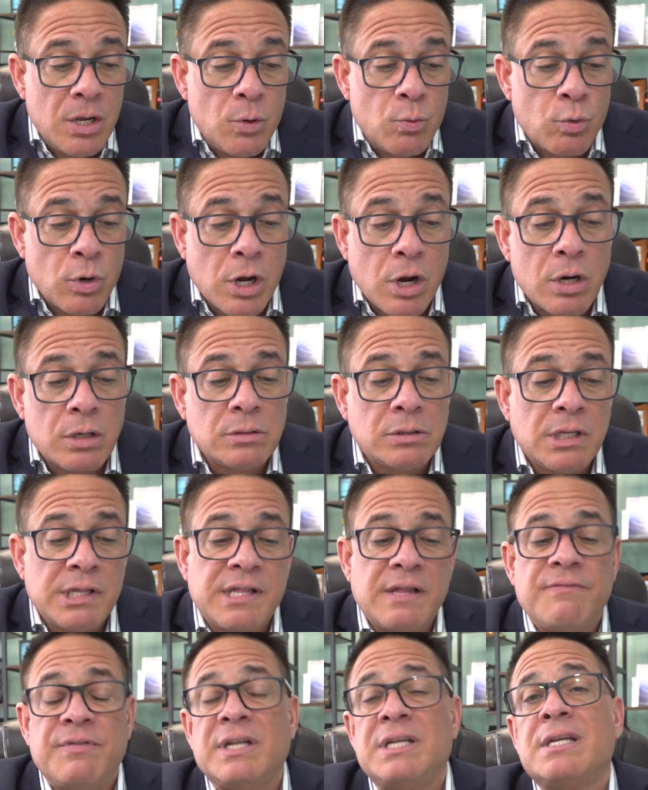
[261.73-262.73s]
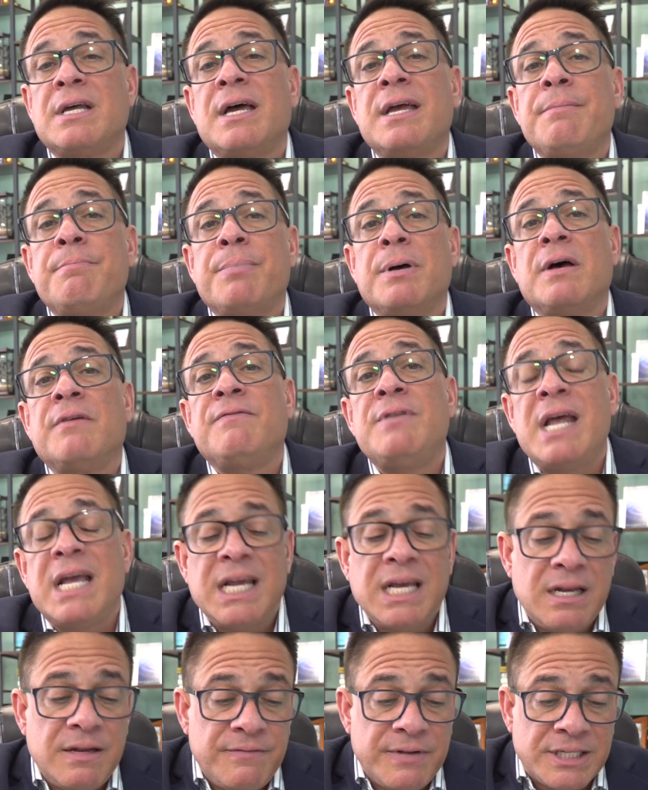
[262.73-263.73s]
regardless of the type of
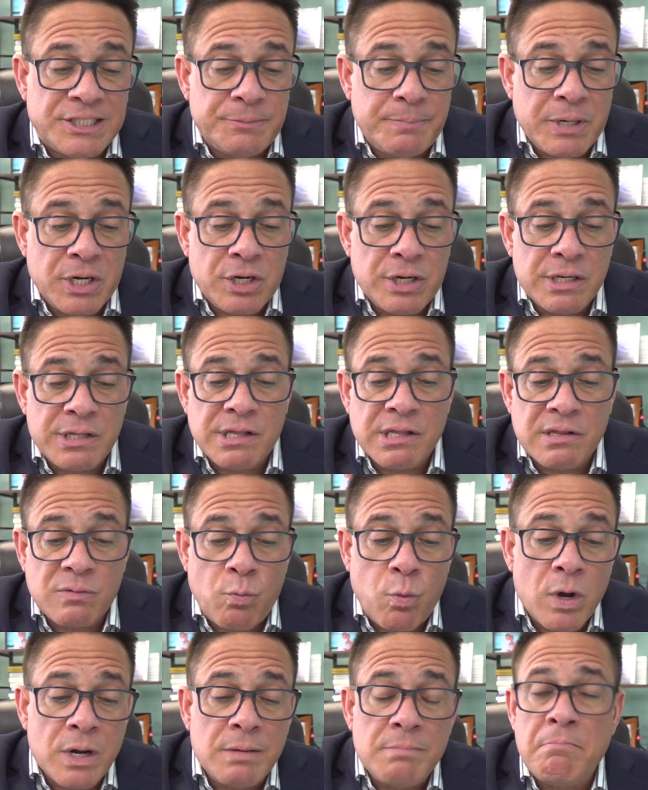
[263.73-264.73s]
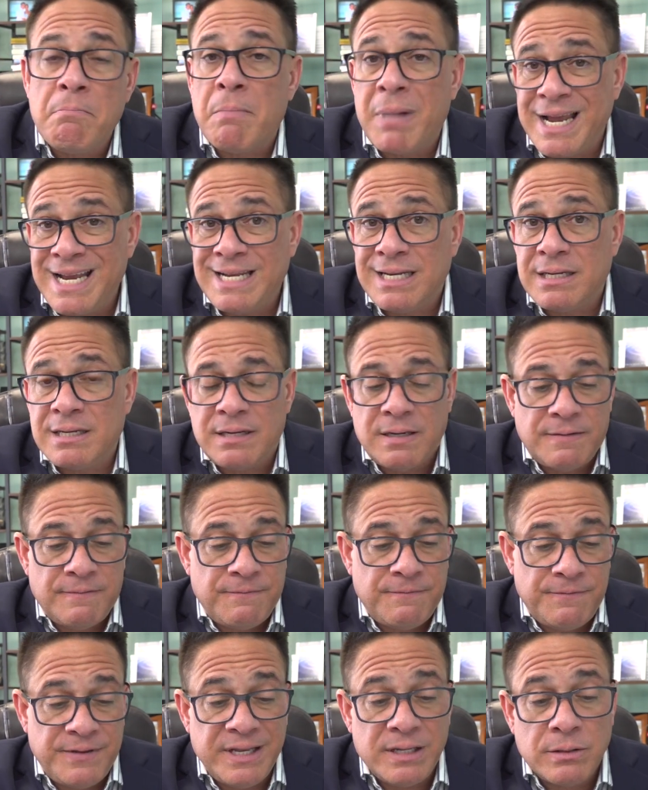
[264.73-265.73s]
negative experiences one might
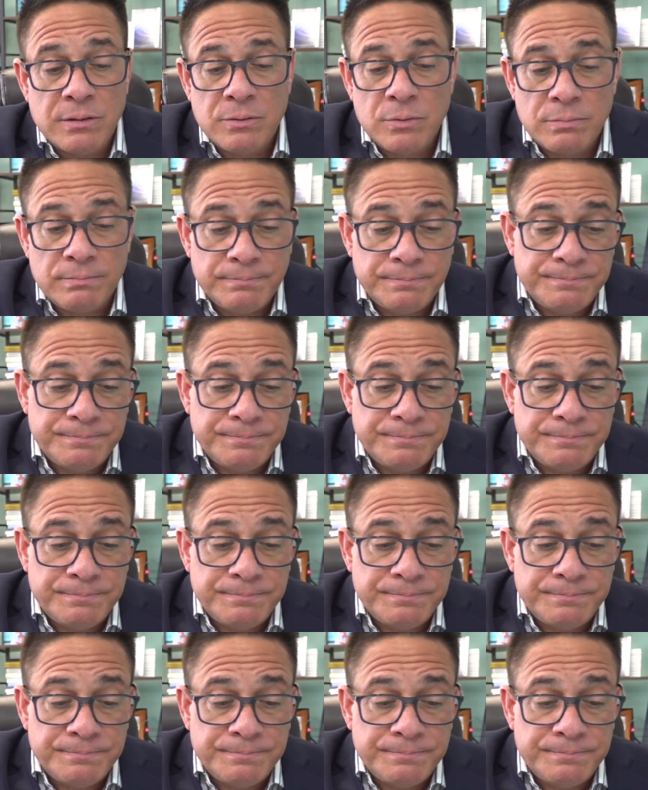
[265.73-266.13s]
feel